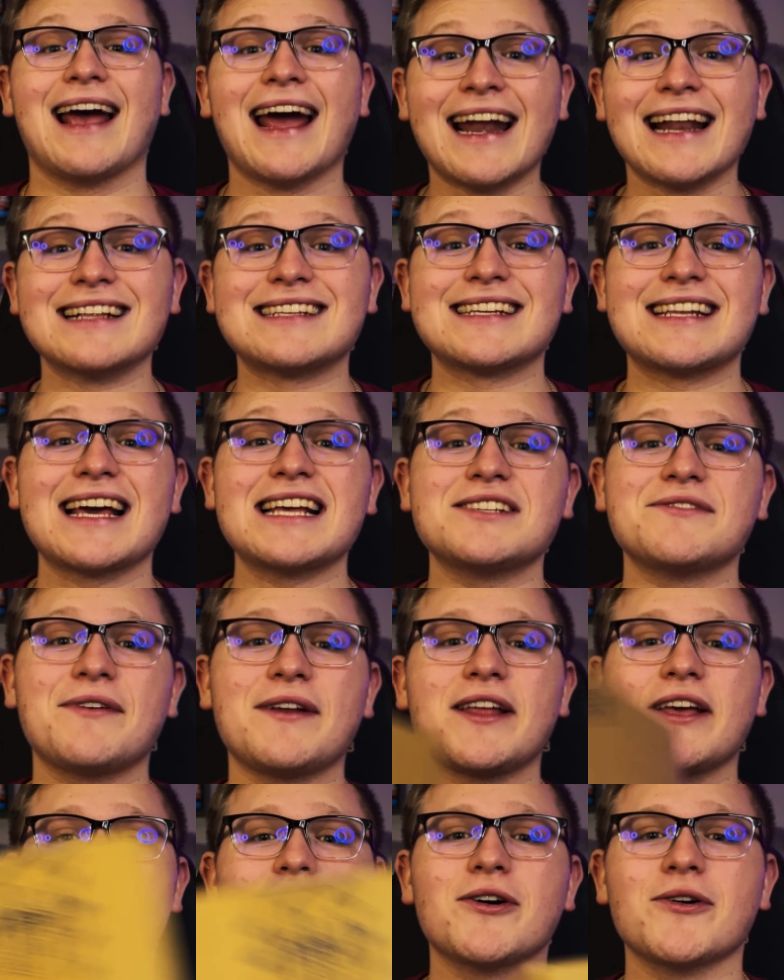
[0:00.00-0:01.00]
And in today's
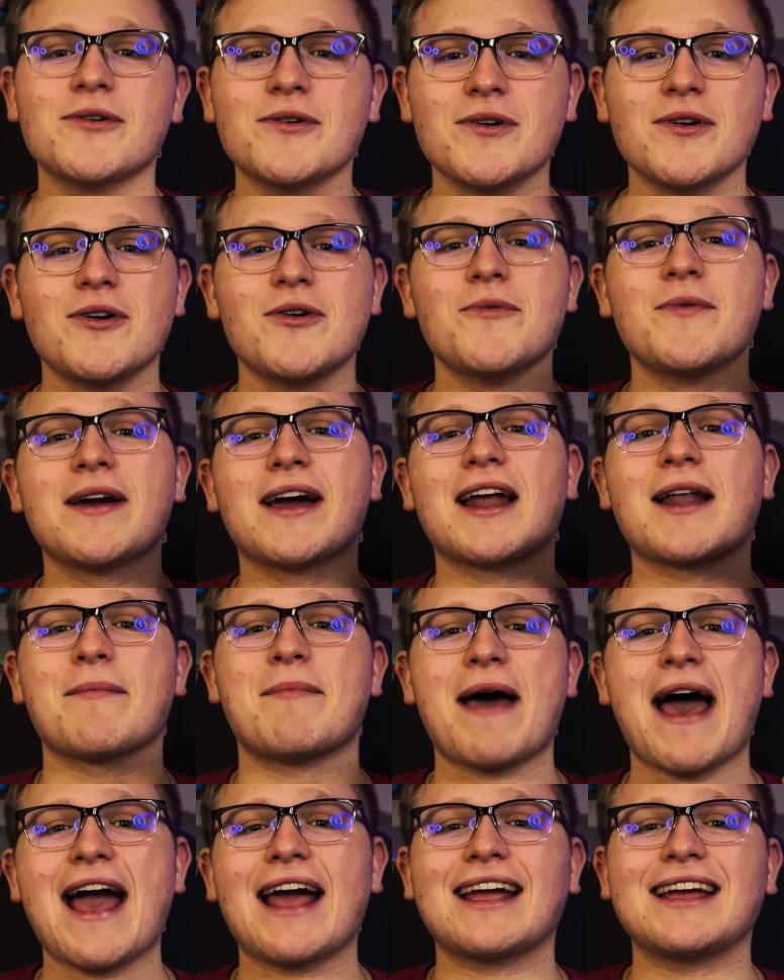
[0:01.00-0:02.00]
video, we got a
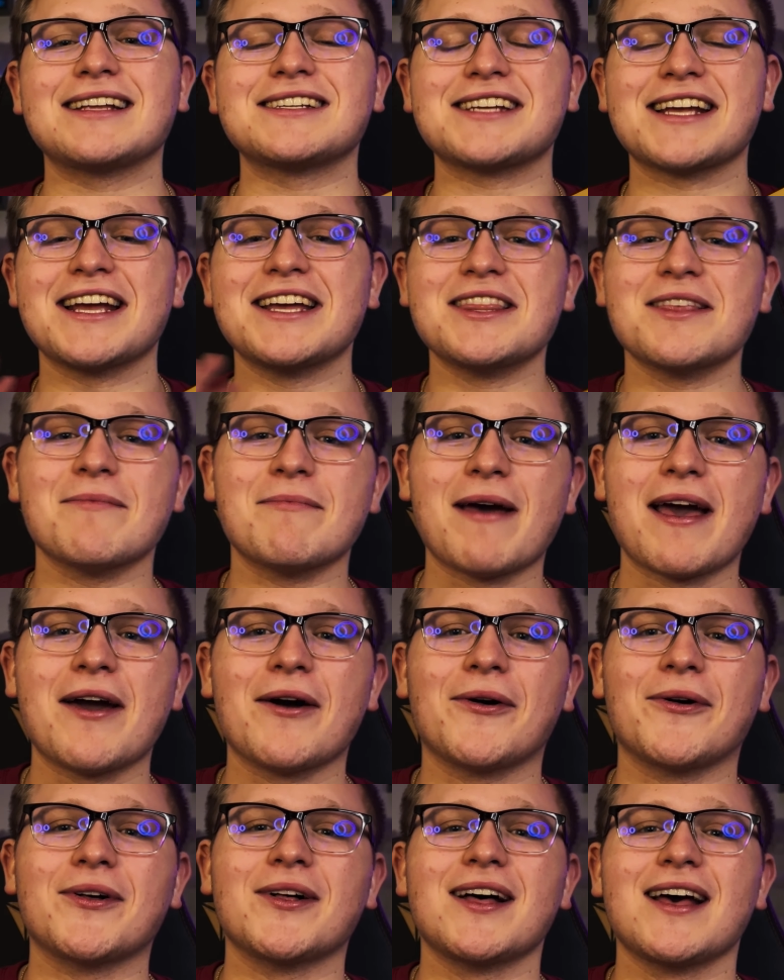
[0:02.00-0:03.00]
package in the
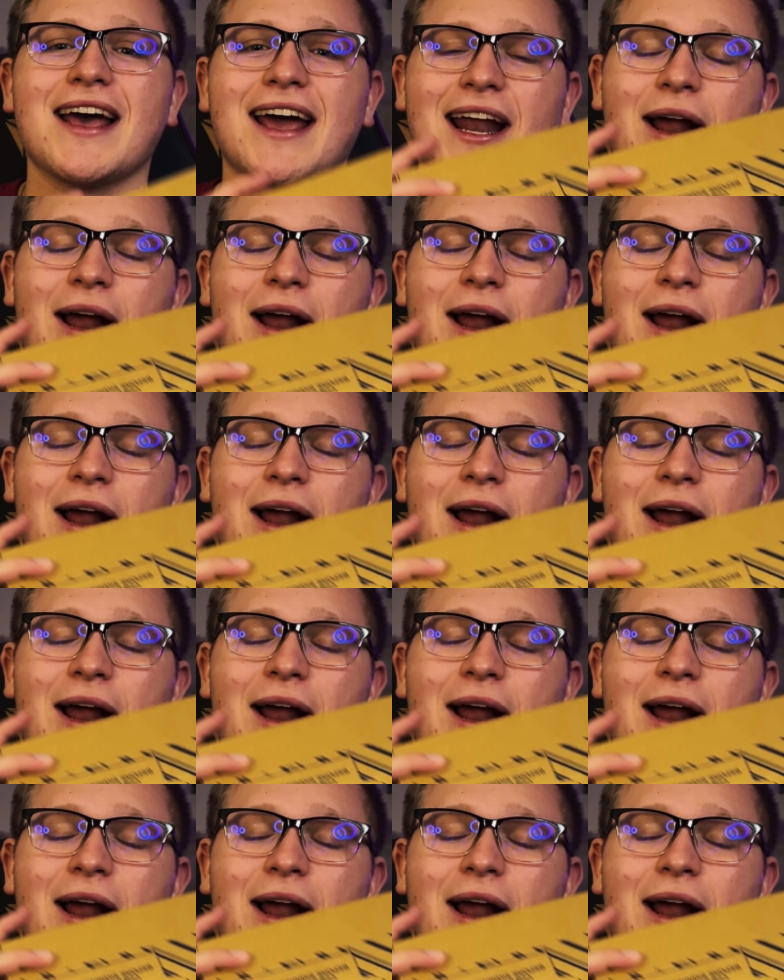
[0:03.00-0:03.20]
mail